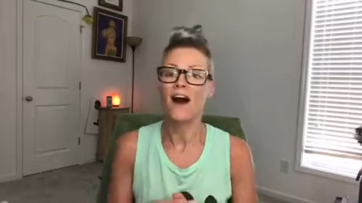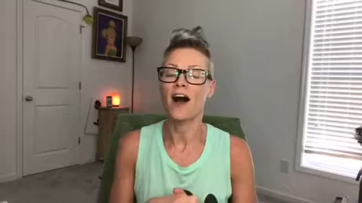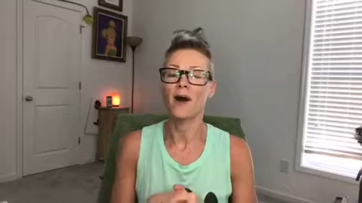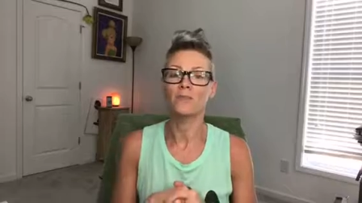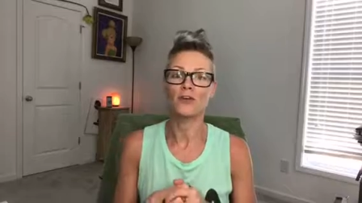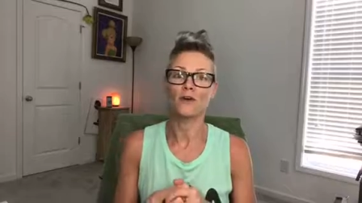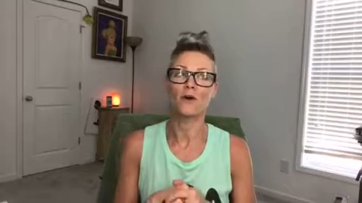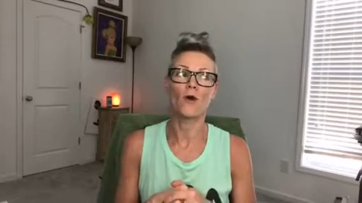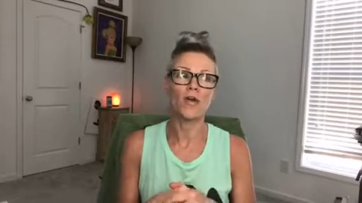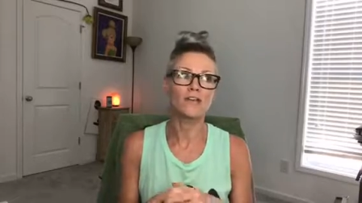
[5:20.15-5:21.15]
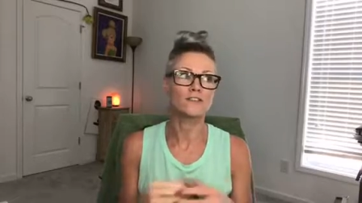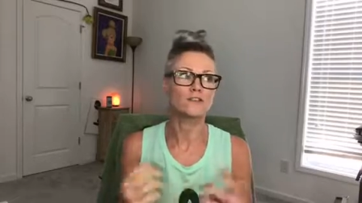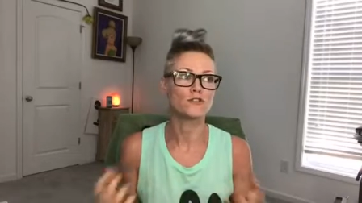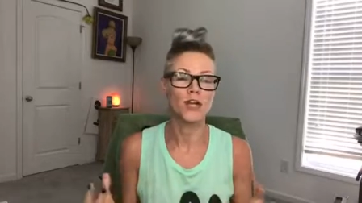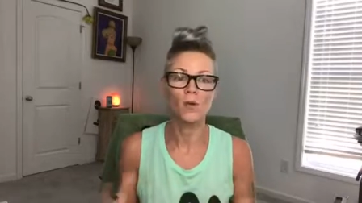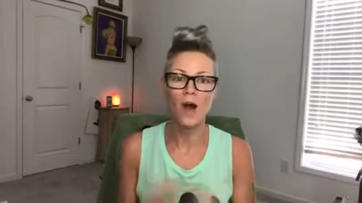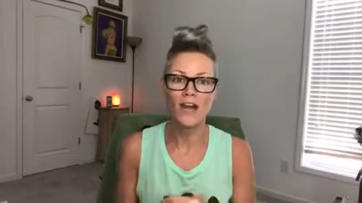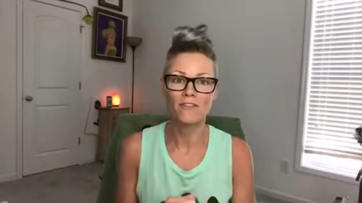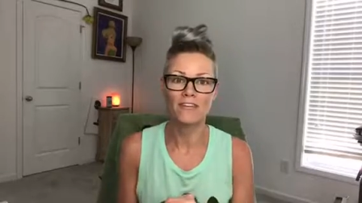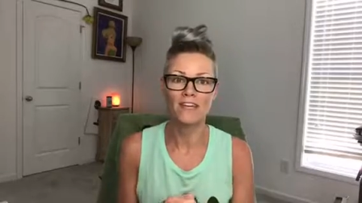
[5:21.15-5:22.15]
Okay, so you drink
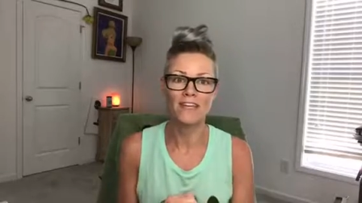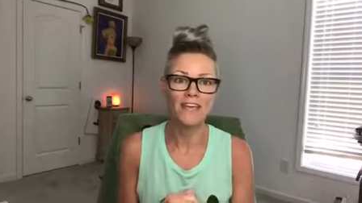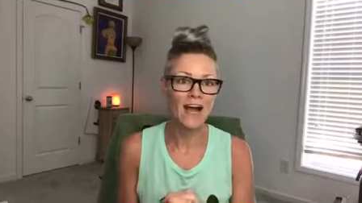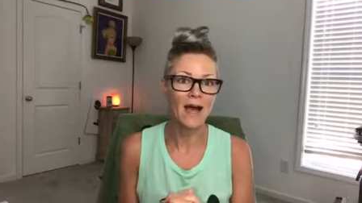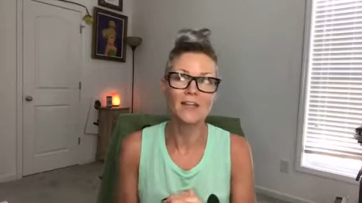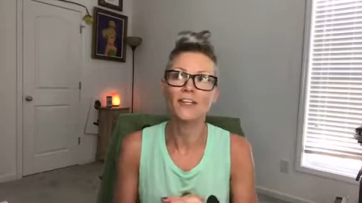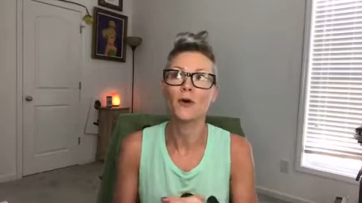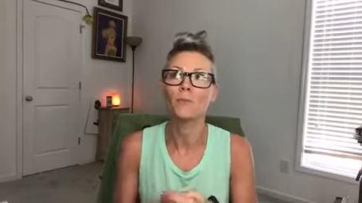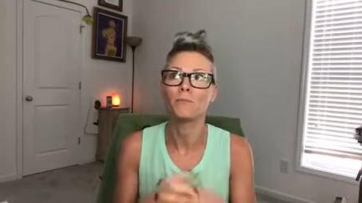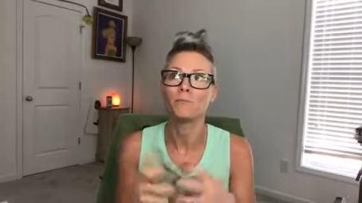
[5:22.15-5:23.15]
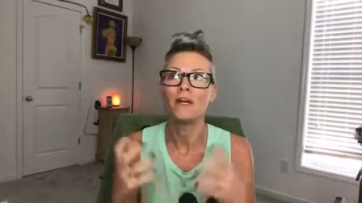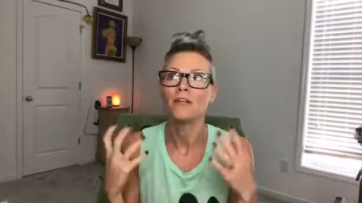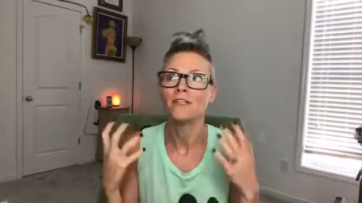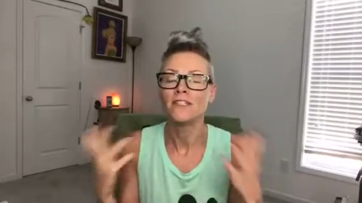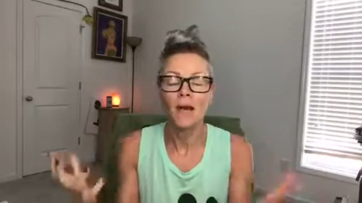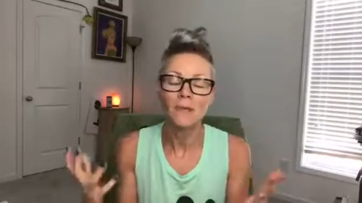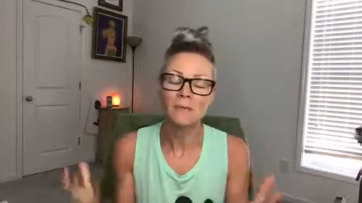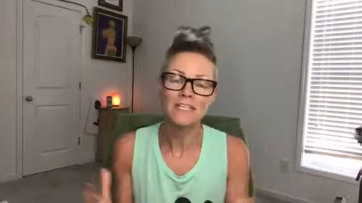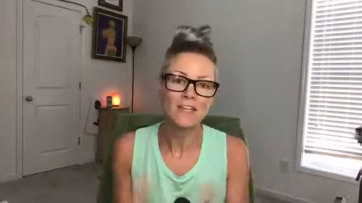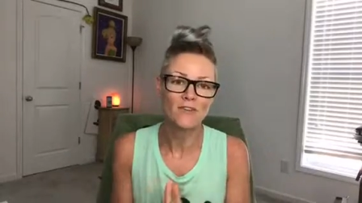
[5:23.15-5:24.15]
wine every night. Yeah, numbing
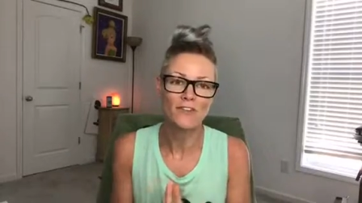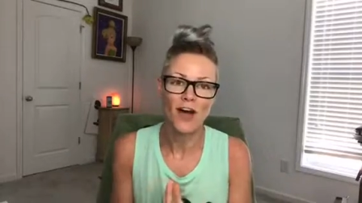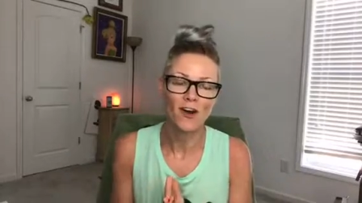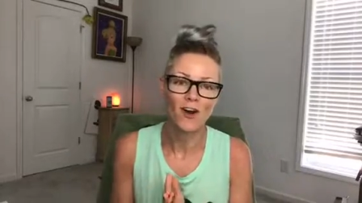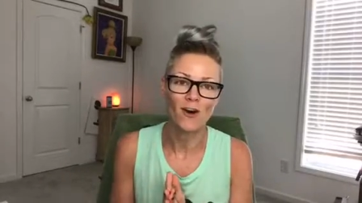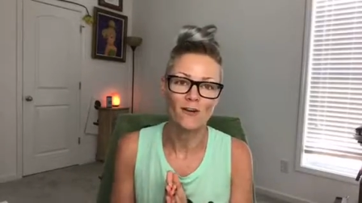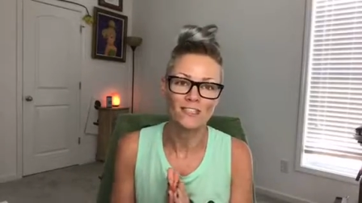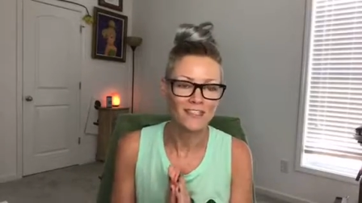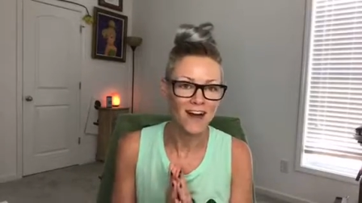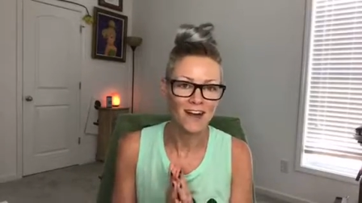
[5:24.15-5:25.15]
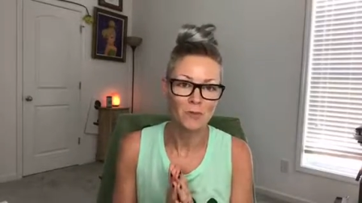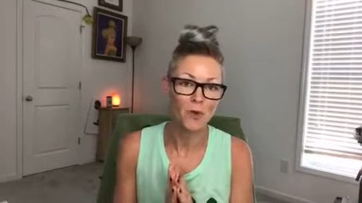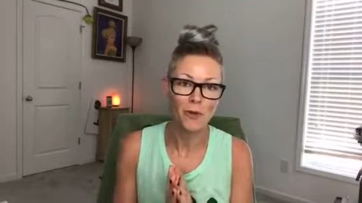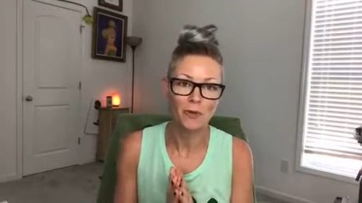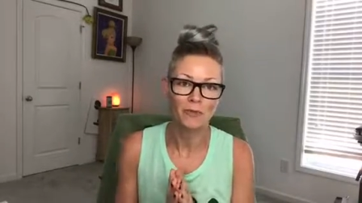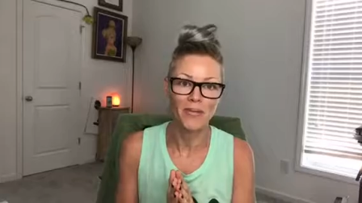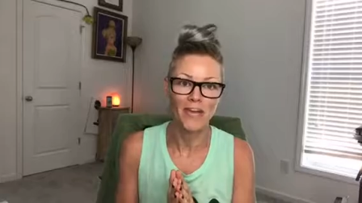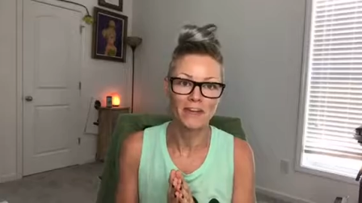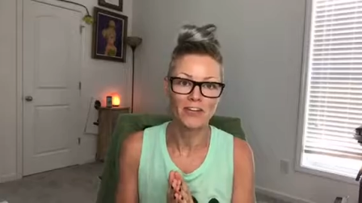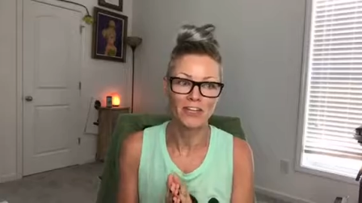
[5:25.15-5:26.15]
myself with alcohol is not an appropriate
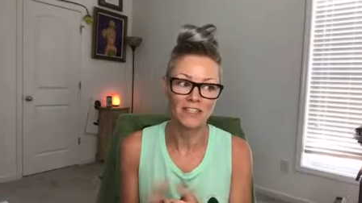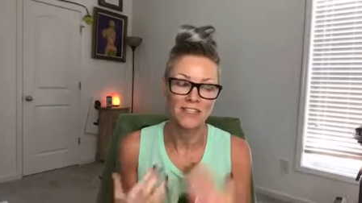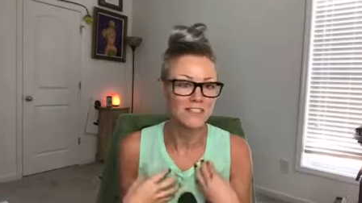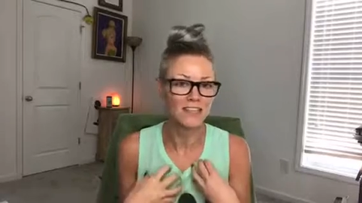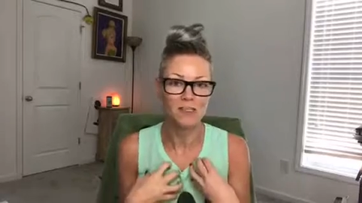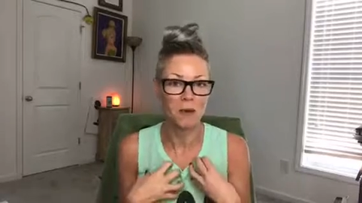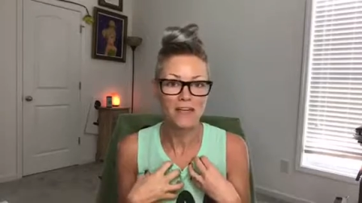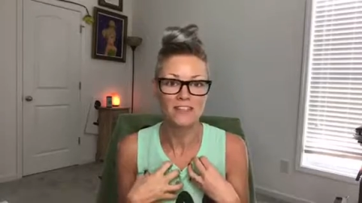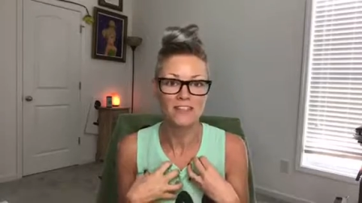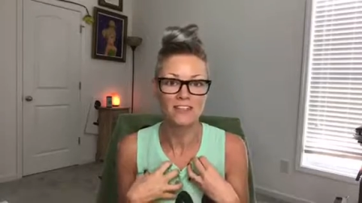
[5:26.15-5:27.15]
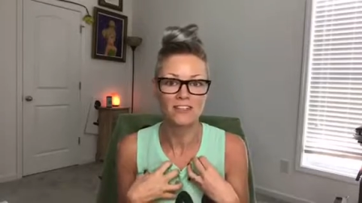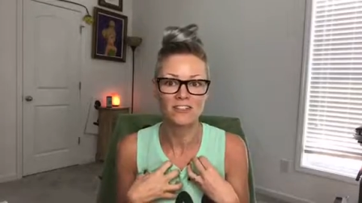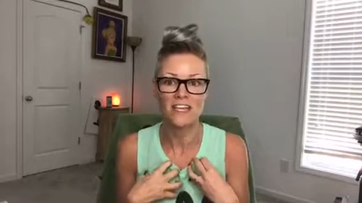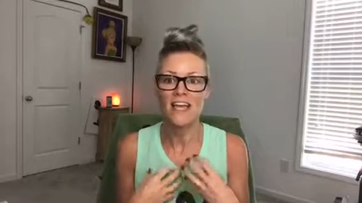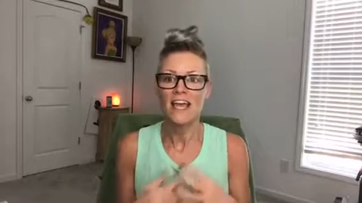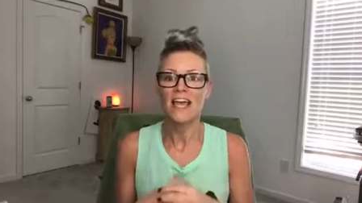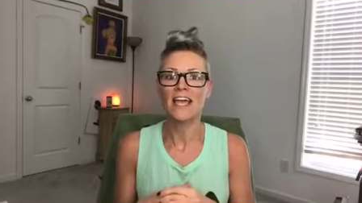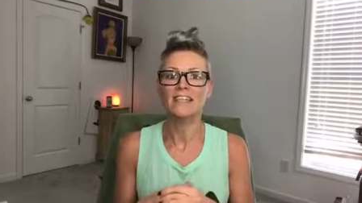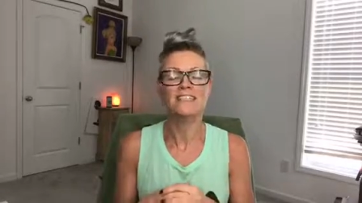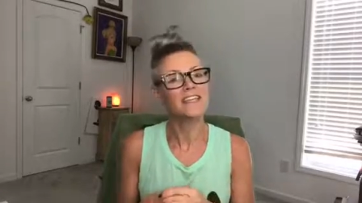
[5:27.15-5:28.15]
behavior, at least not to my standards.
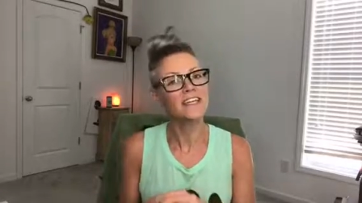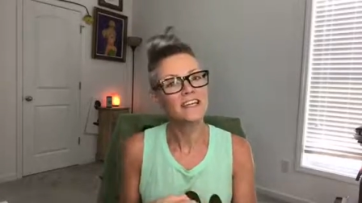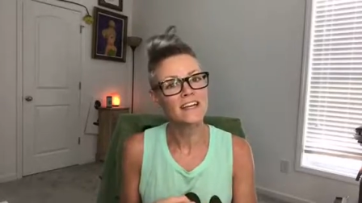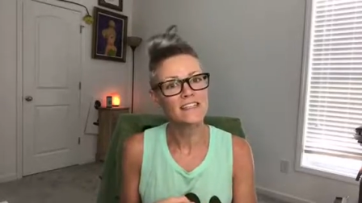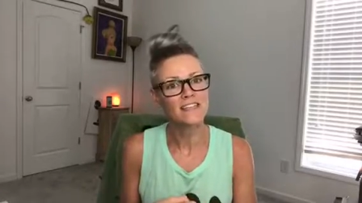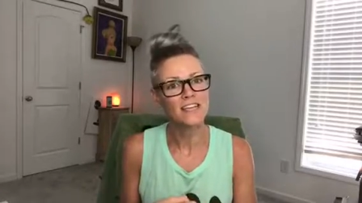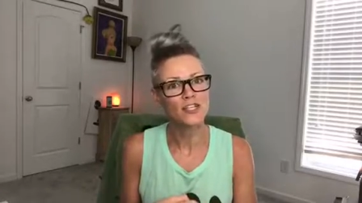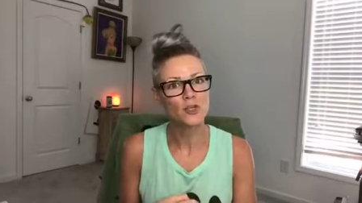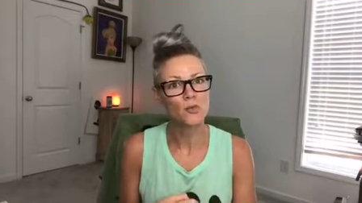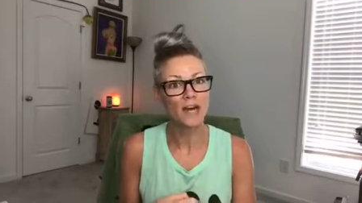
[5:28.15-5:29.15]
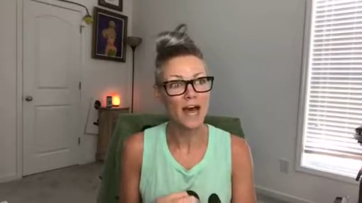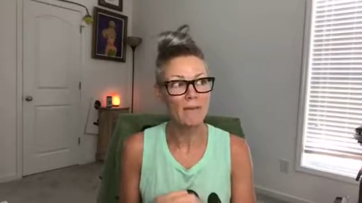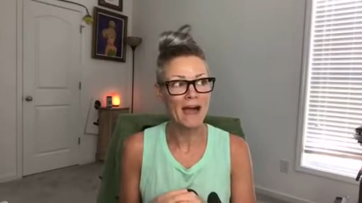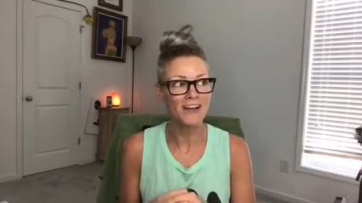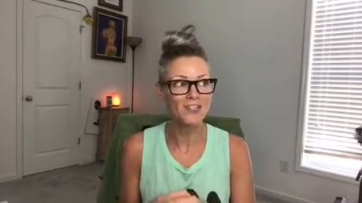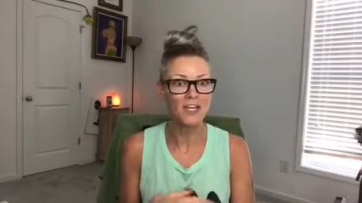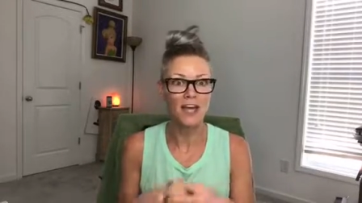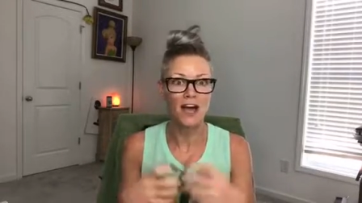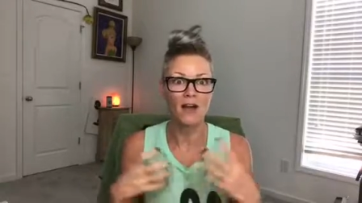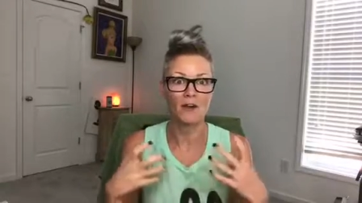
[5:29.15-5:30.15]
And sitting in isolation when I'm
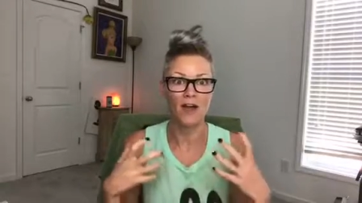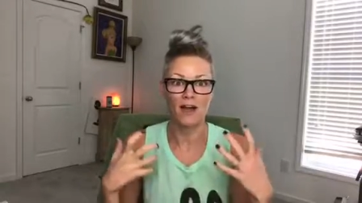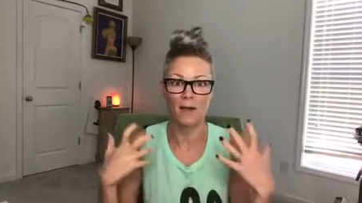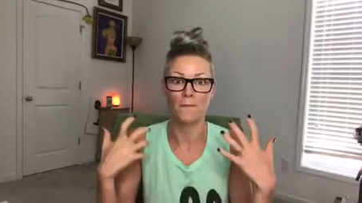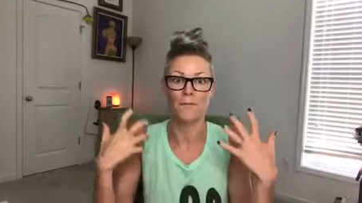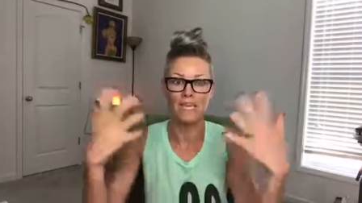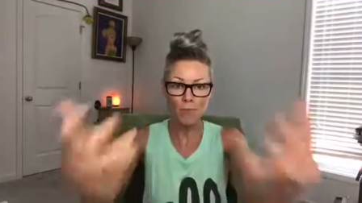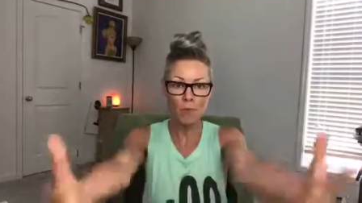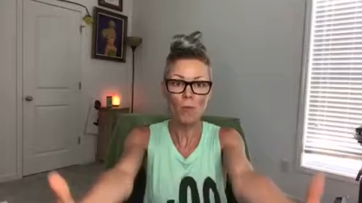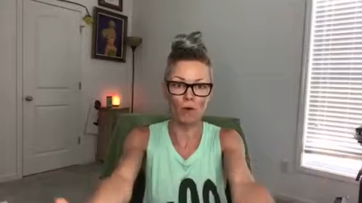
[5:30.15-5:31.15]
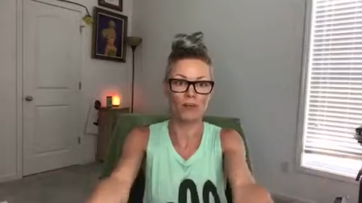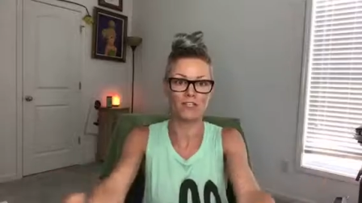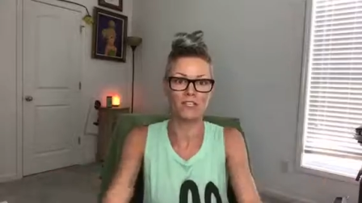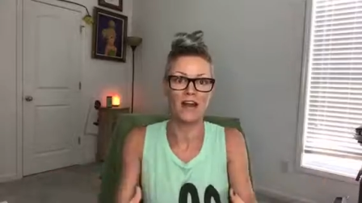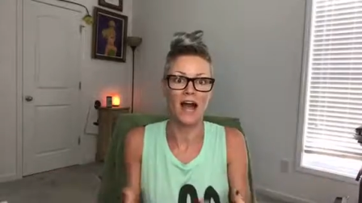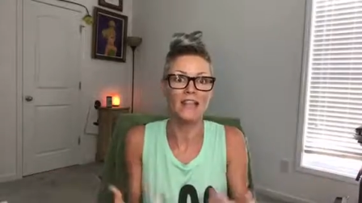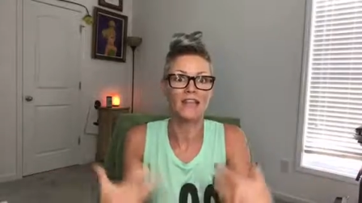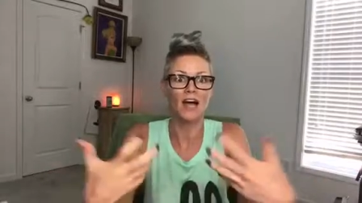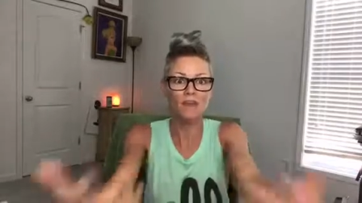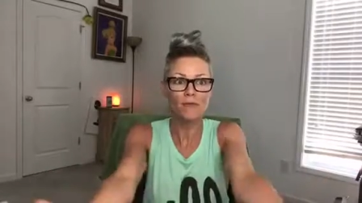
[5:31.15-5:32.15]
actually a people person, I
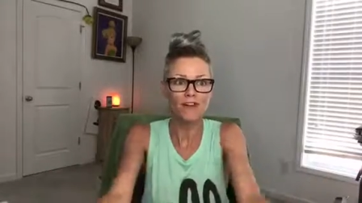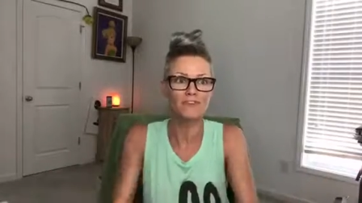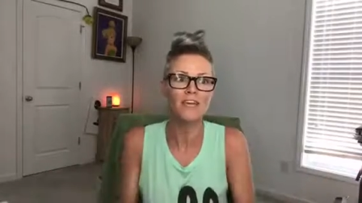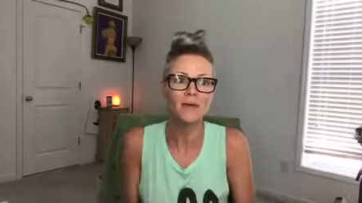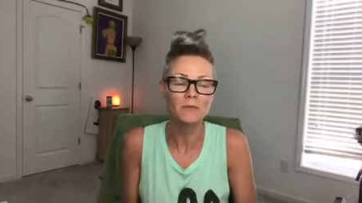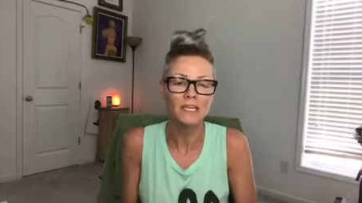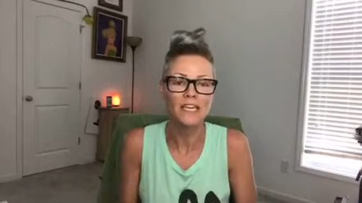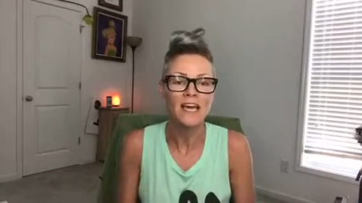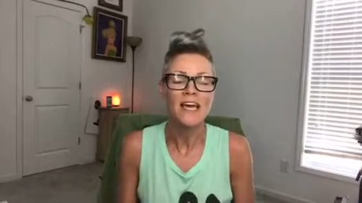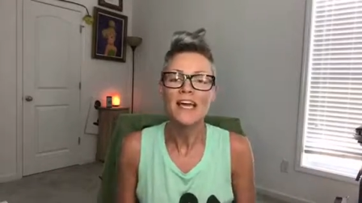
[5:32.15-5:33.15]
love my family,